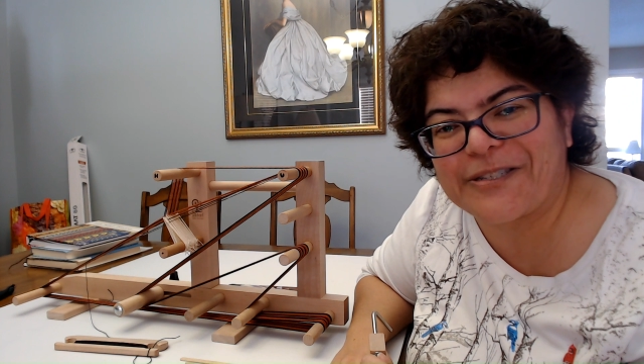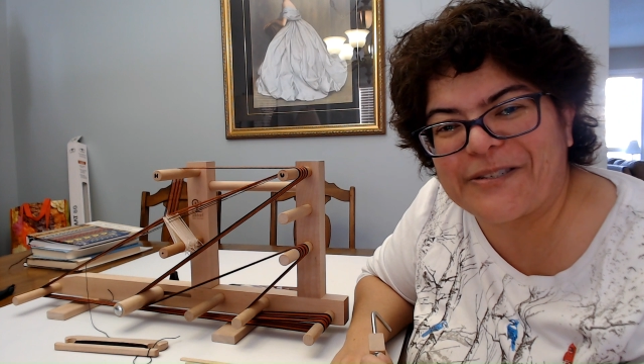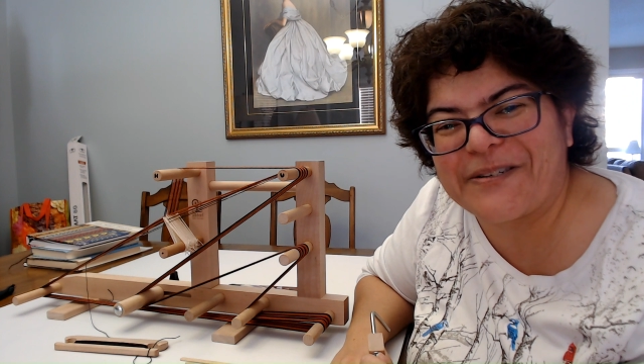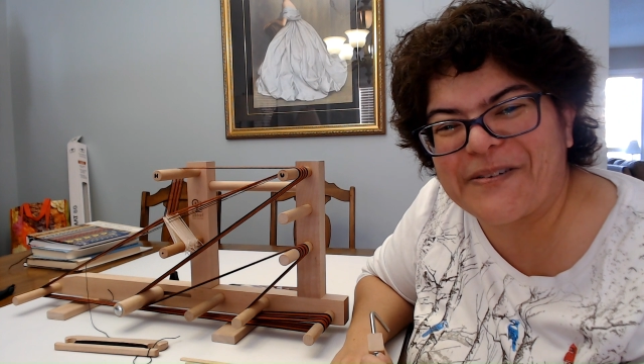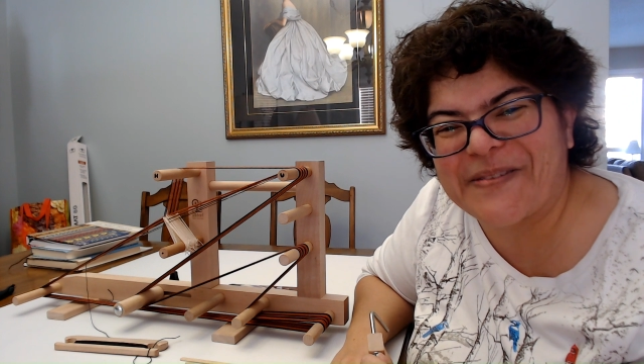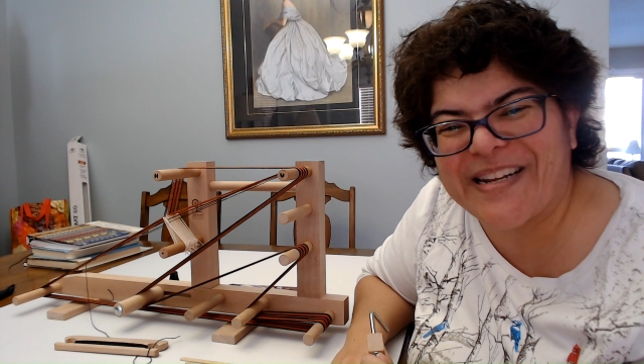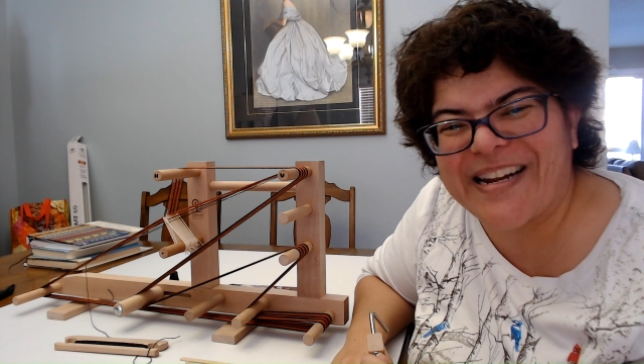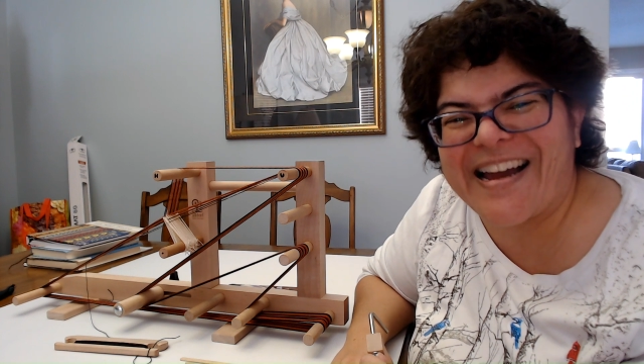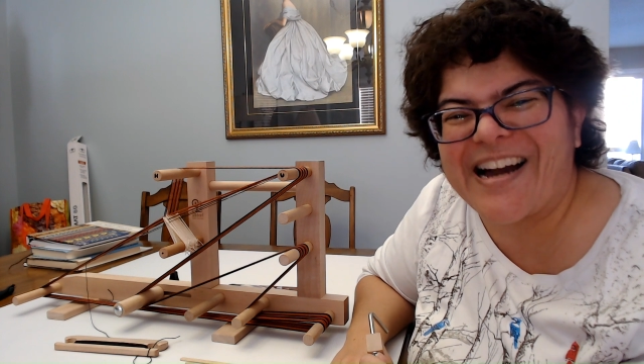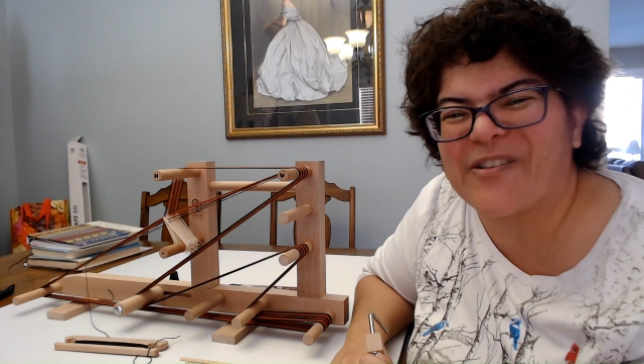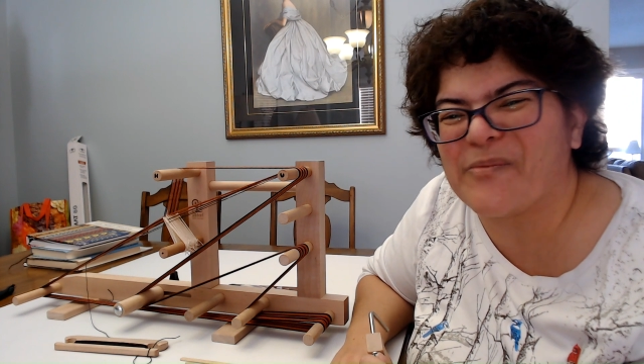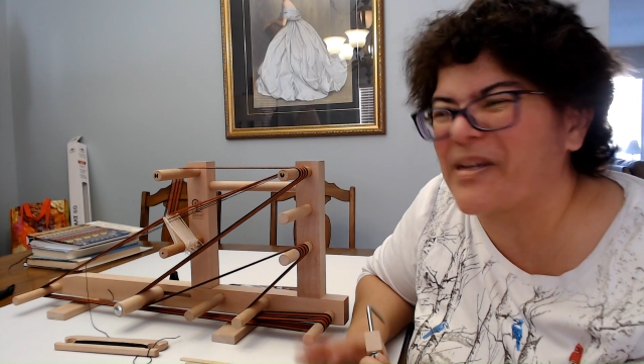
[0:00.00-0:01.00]
you know that I
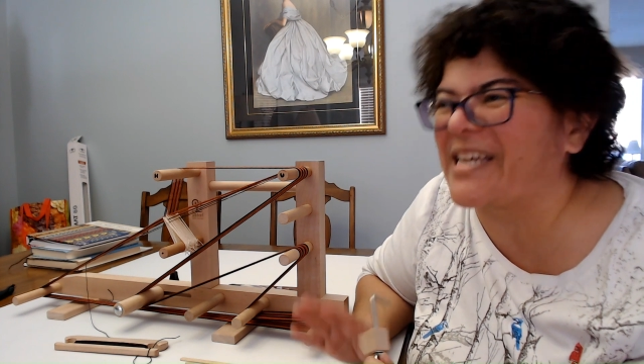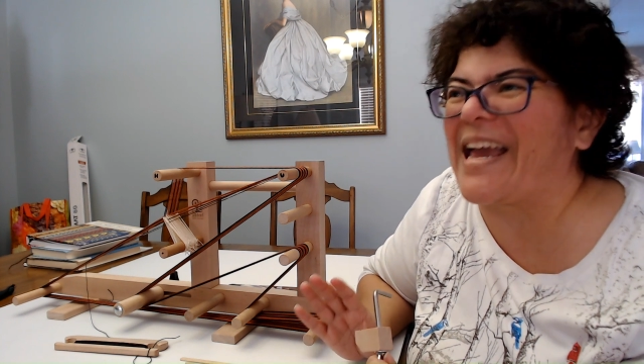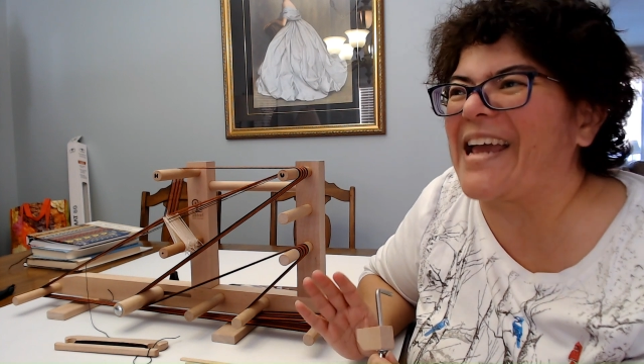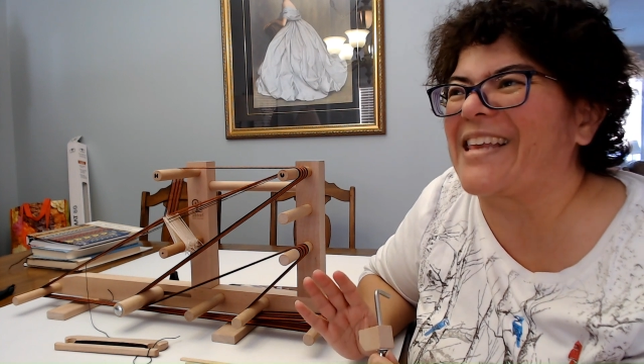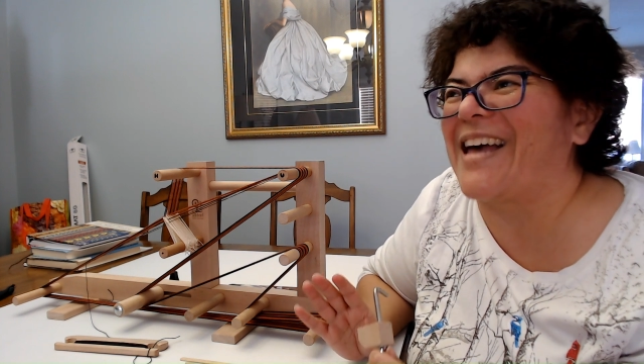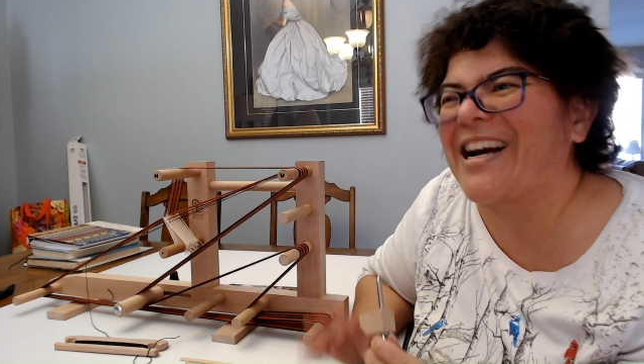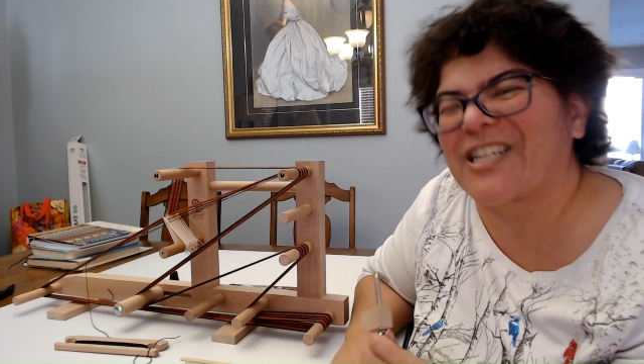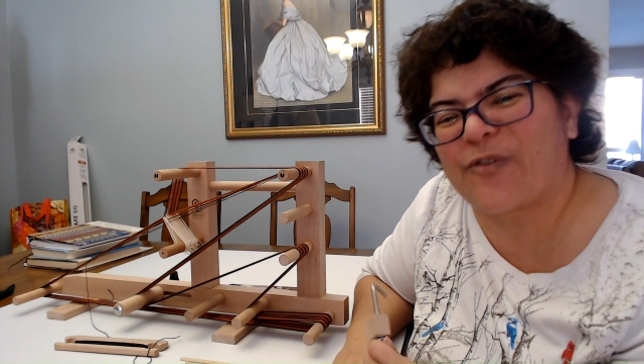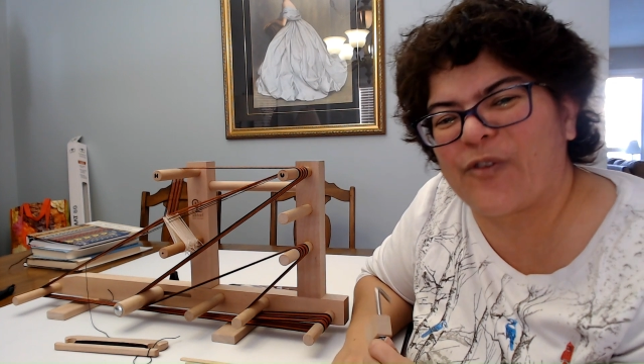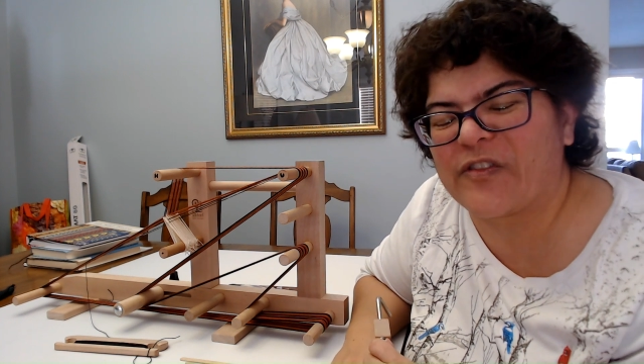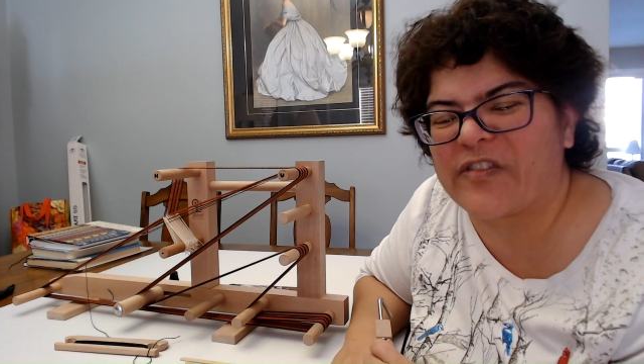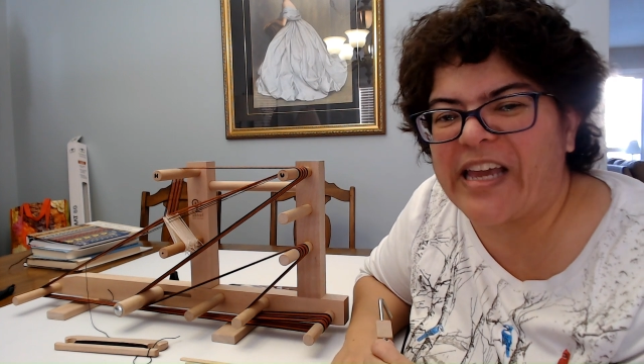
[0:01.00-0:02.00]
have a big K-Lax
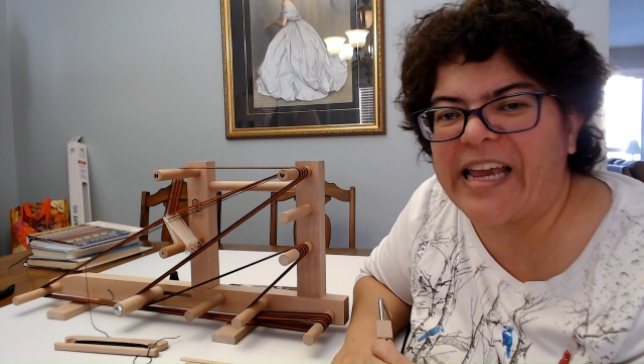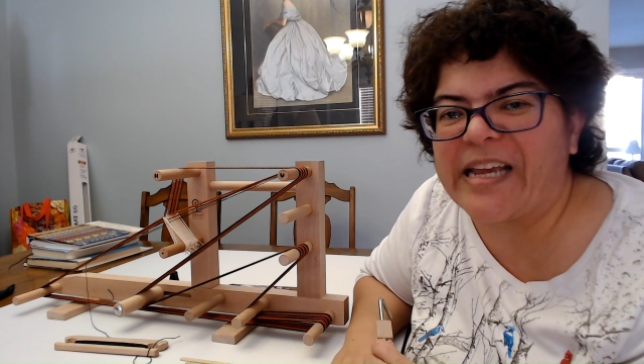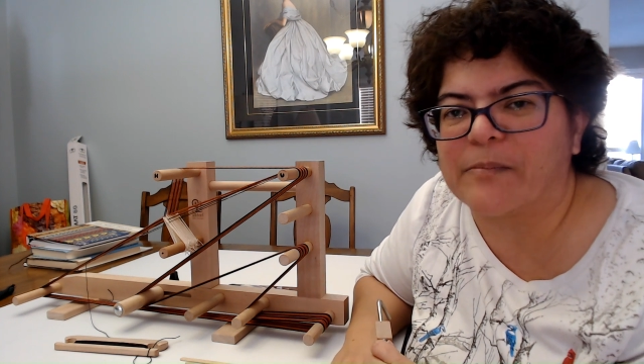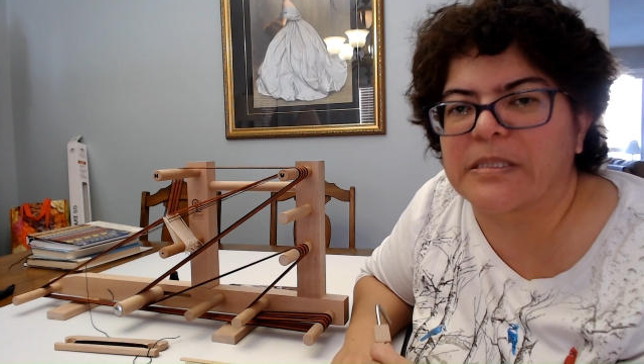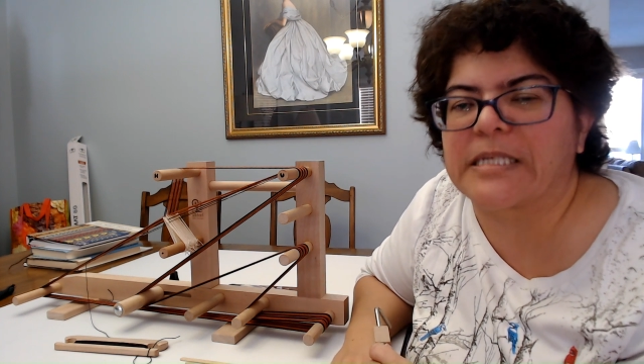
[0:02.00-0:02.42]
full of games,